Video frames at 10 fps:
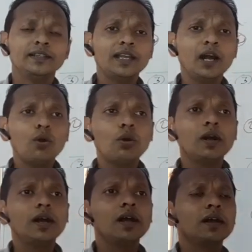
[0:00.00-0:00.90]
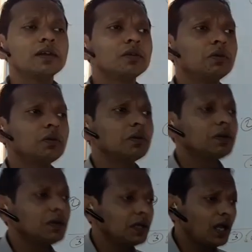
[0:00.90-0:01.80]
Now,
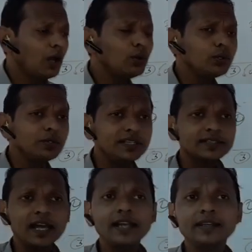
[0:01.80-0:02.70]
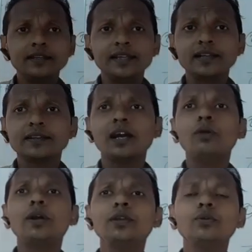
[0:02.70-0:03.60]
how you decide that, how
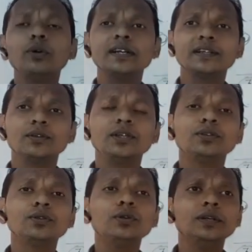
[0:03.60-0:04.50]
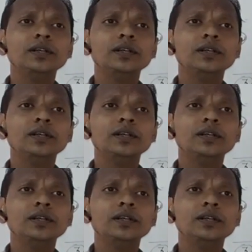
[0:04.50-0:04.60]
are you going to